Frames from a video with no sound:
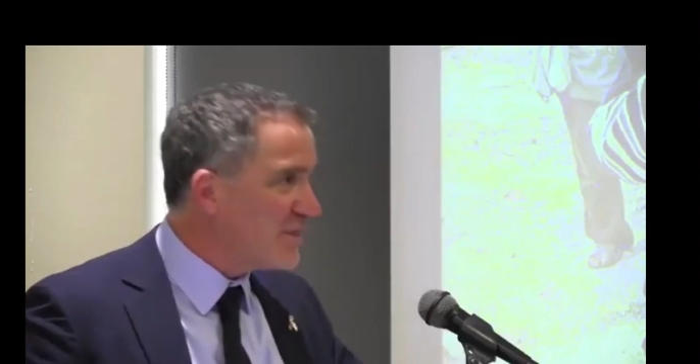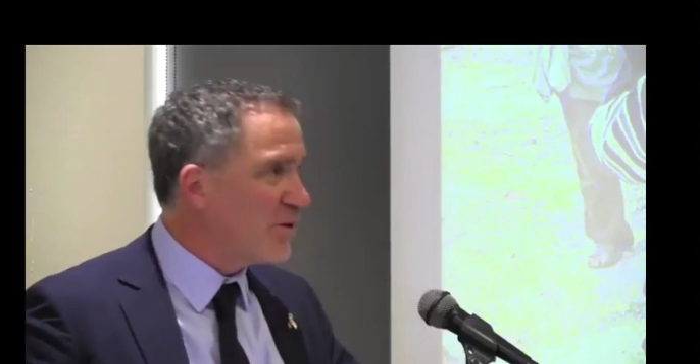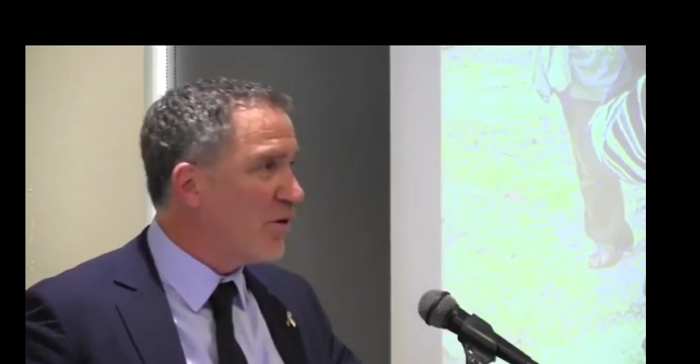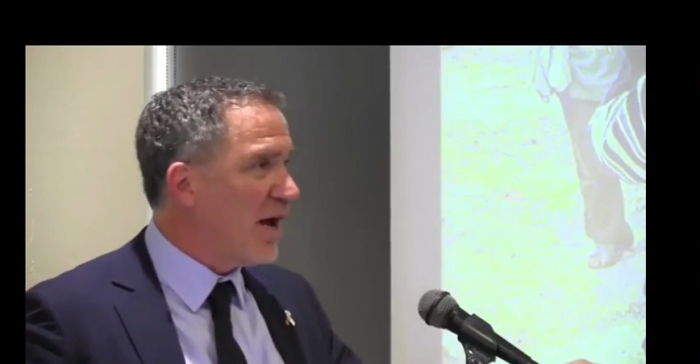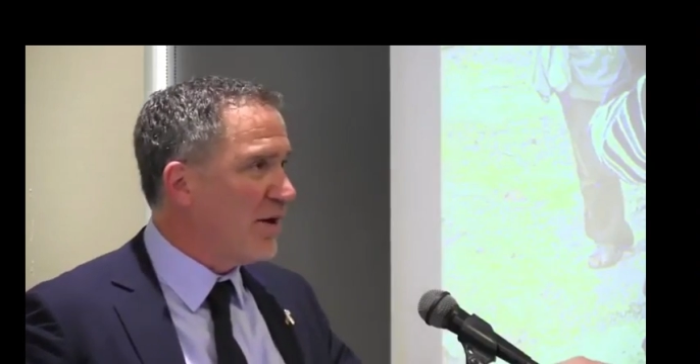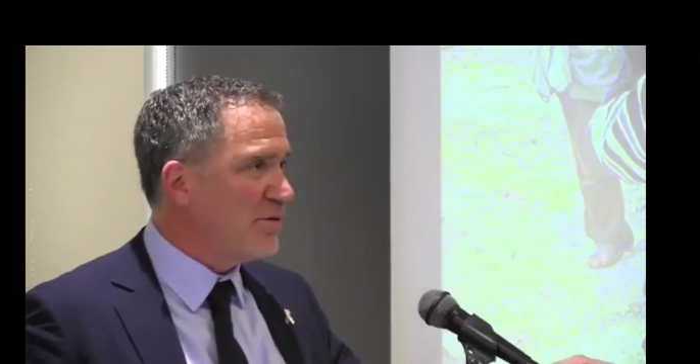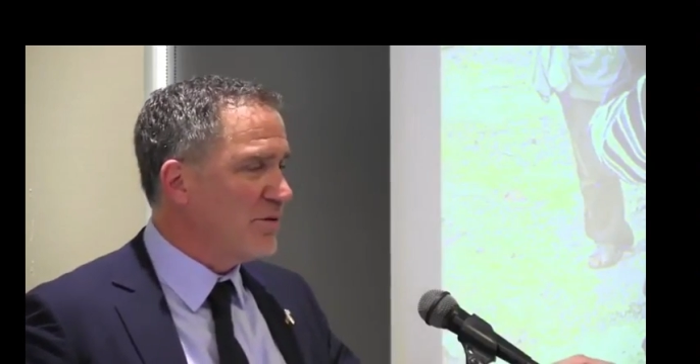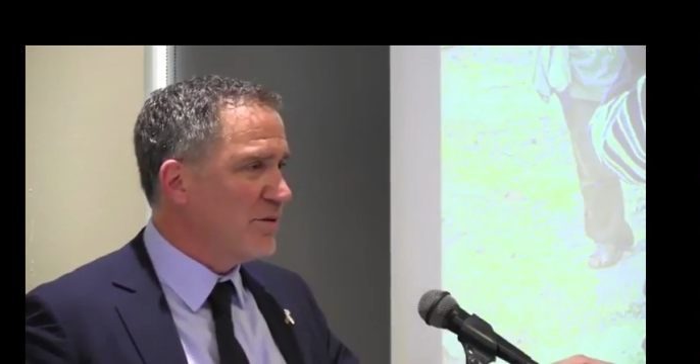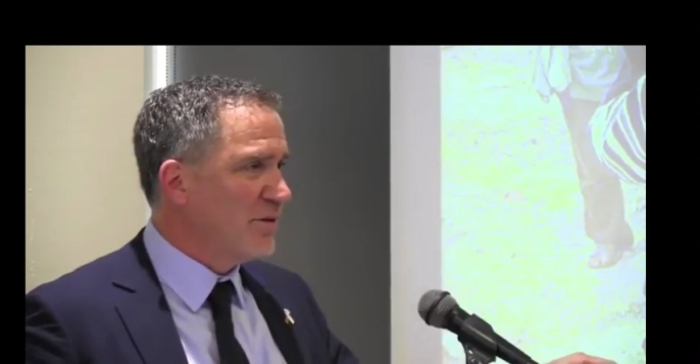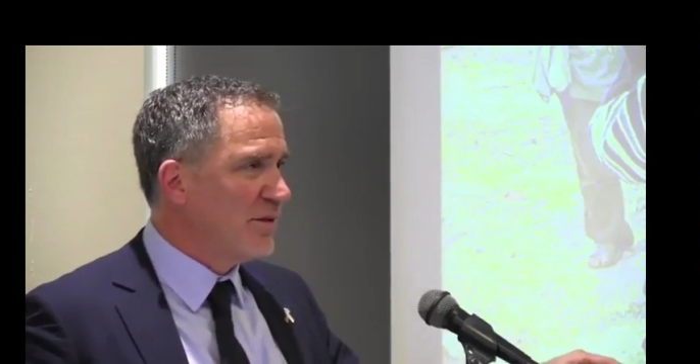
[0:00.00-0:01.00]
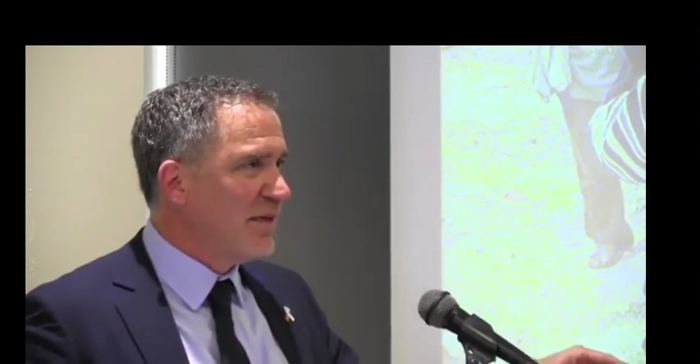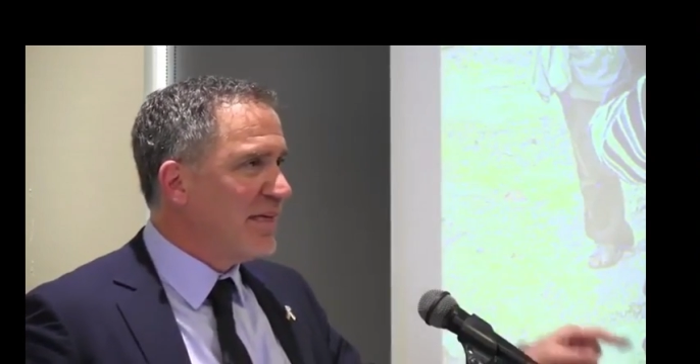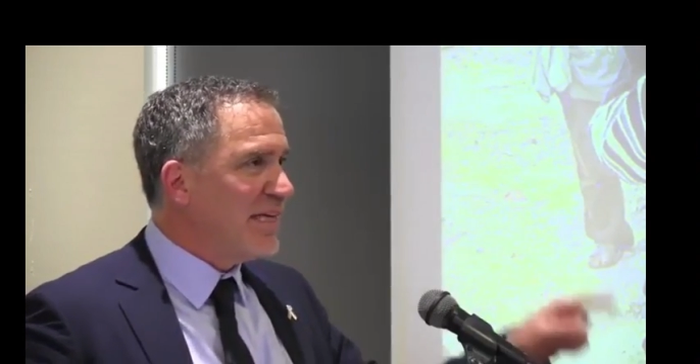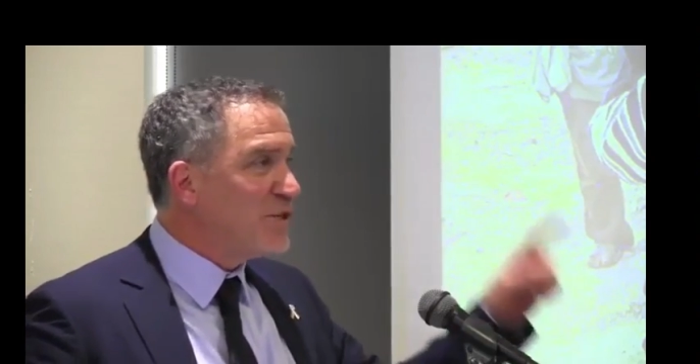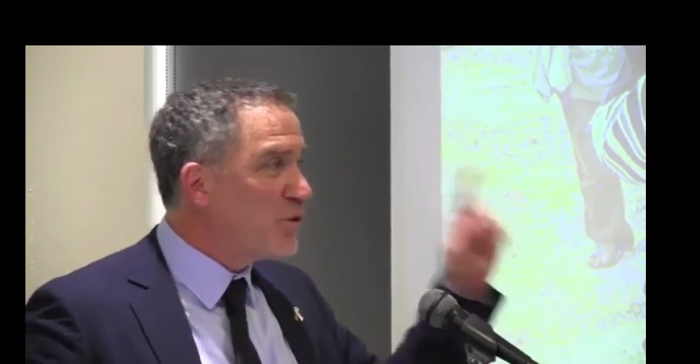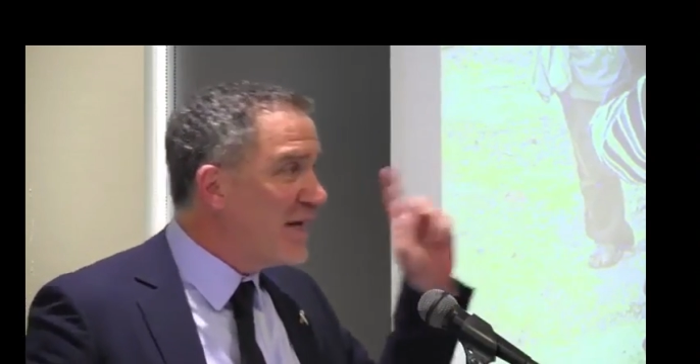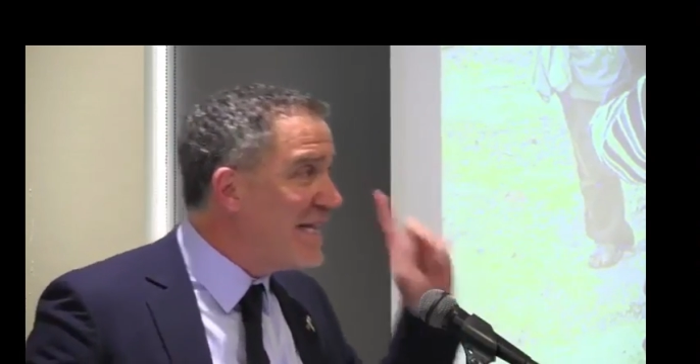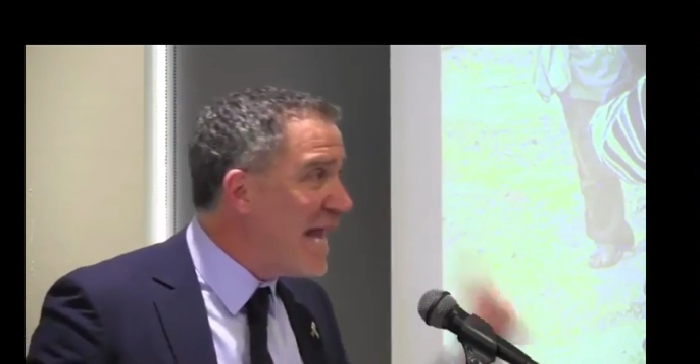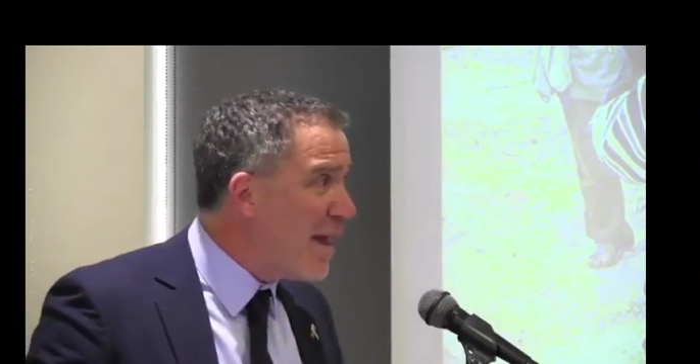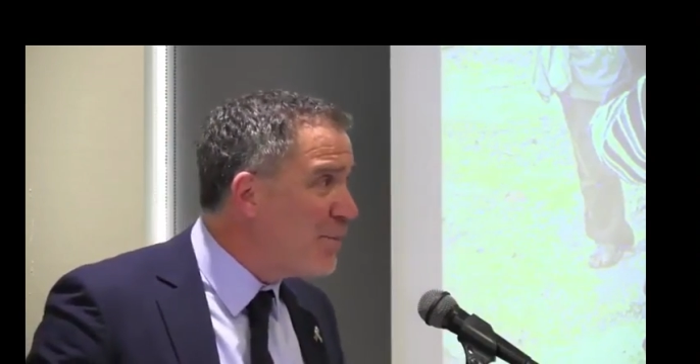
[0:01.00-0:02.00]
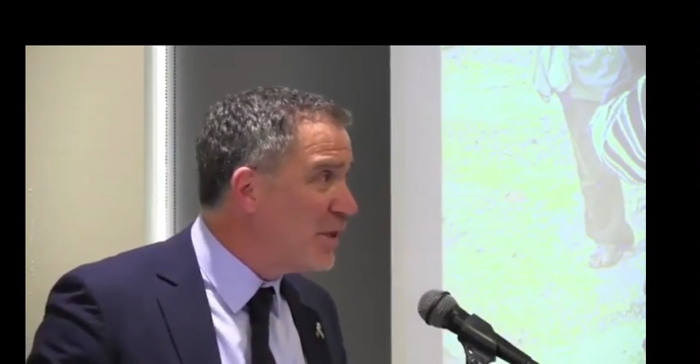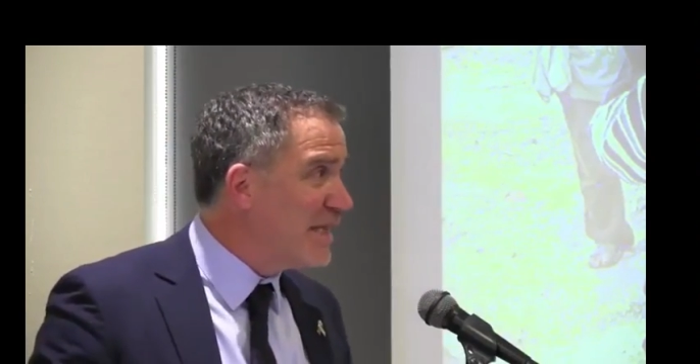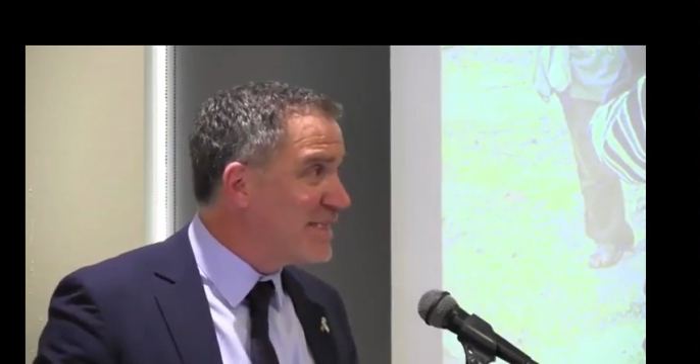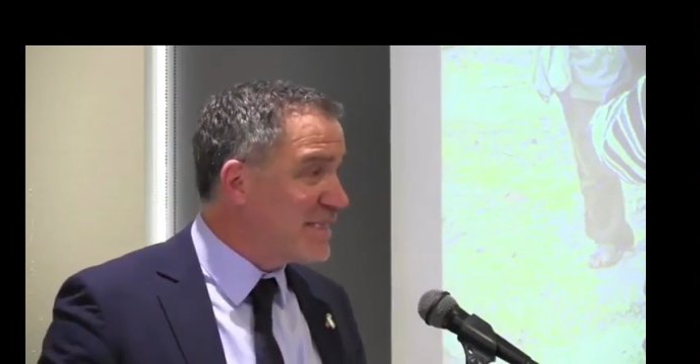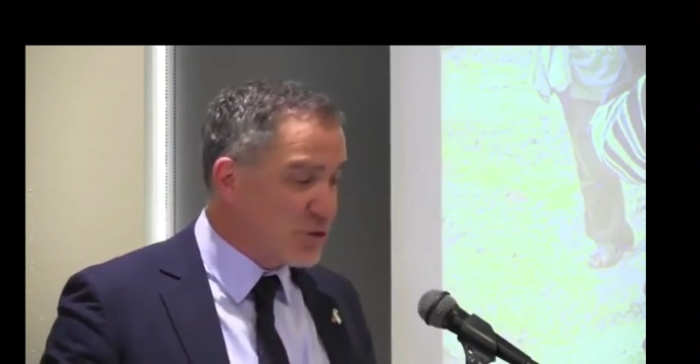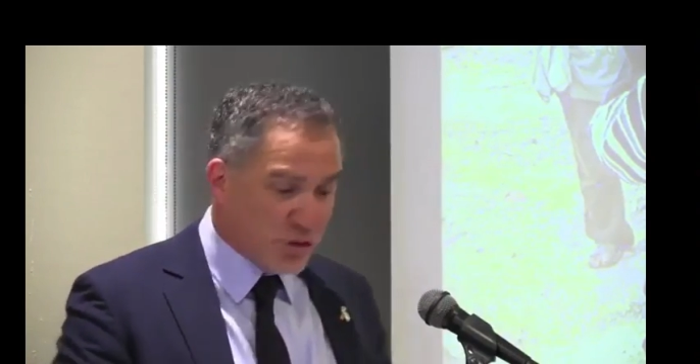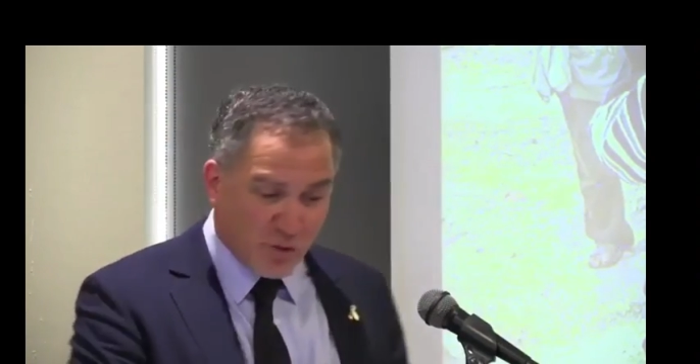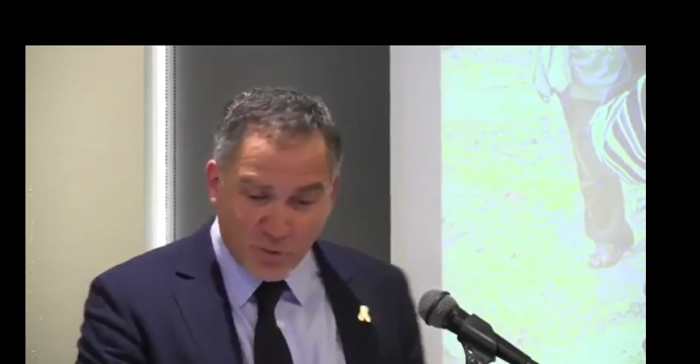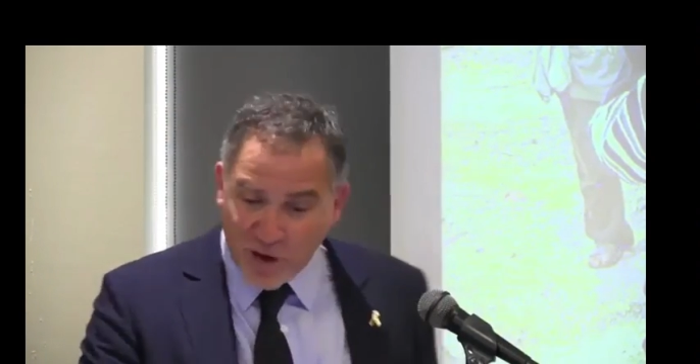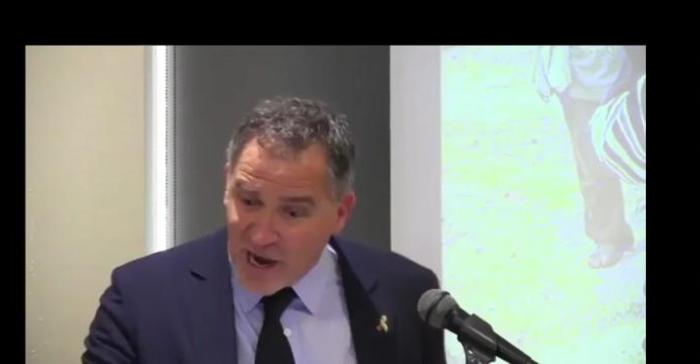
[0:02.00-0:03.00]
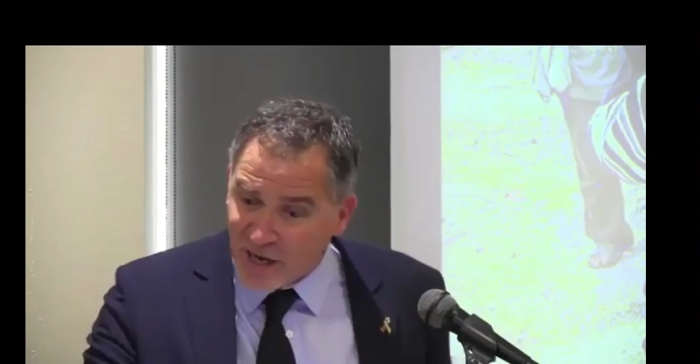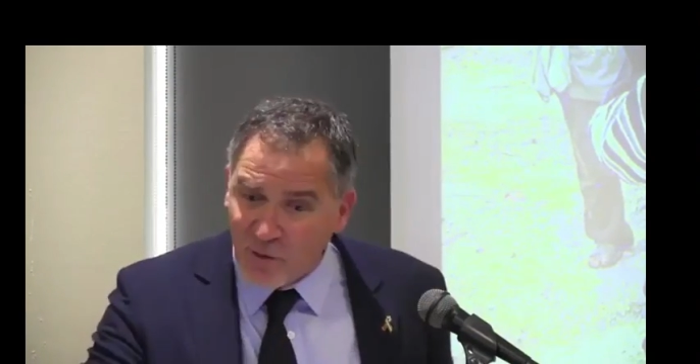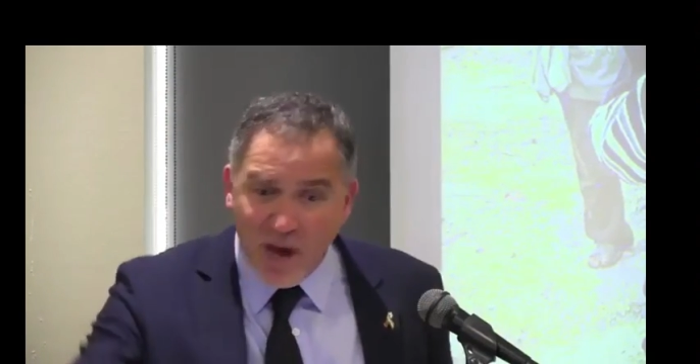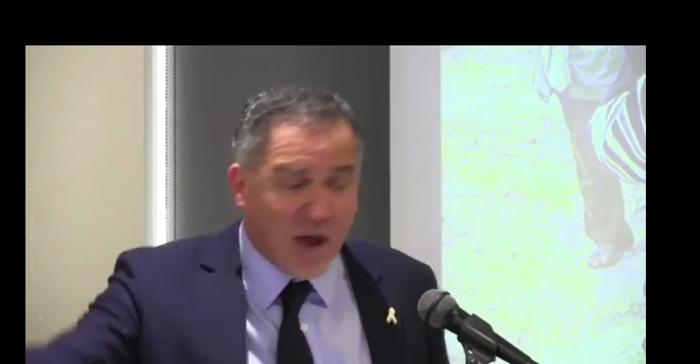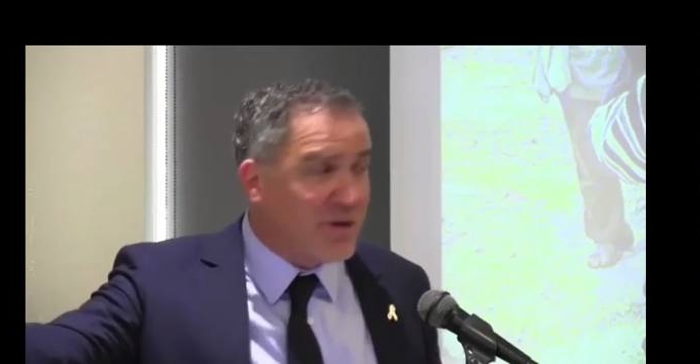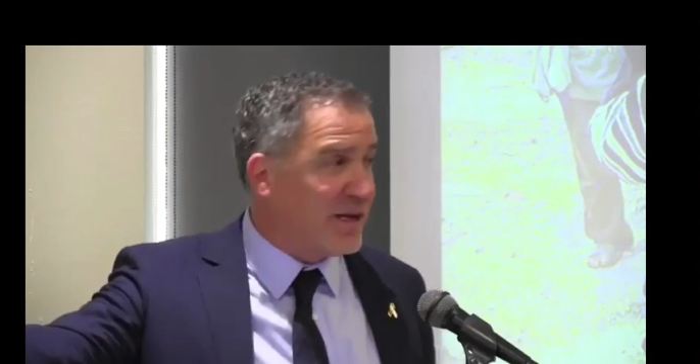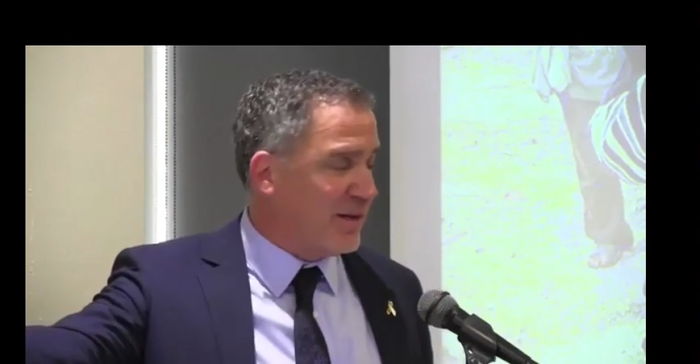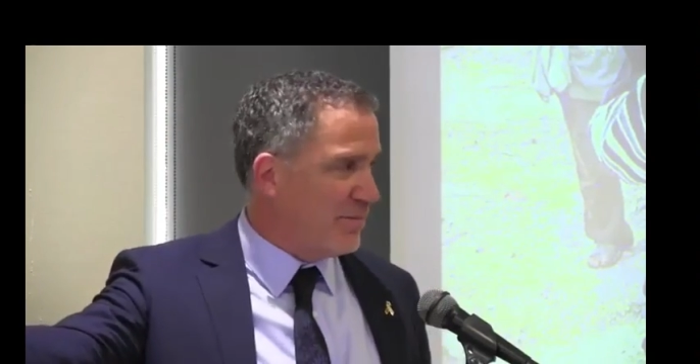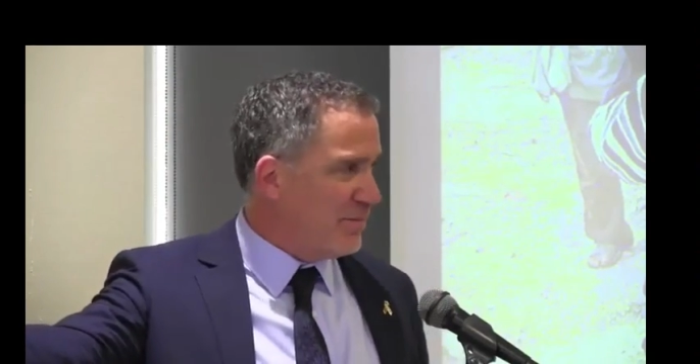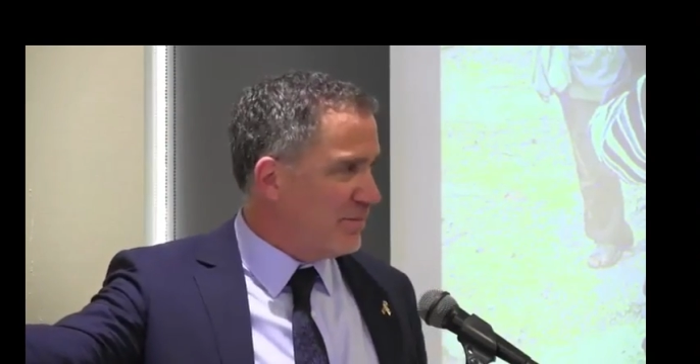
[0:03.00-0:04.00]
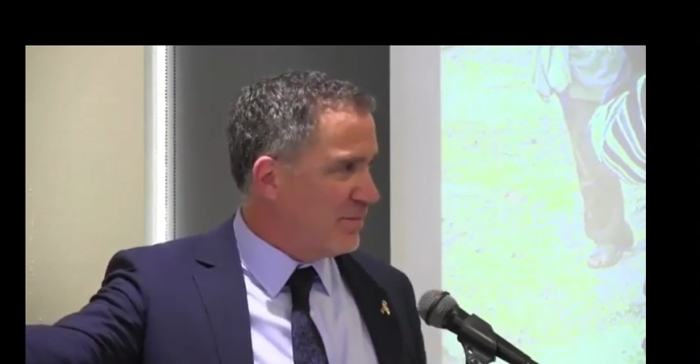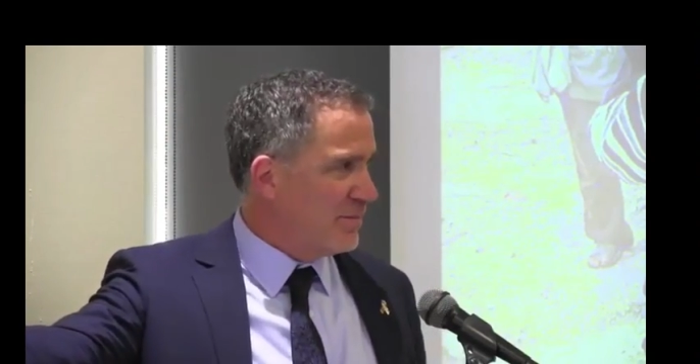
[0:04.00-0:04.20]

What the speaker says: to the ground. Israeli ambulances drove right around him,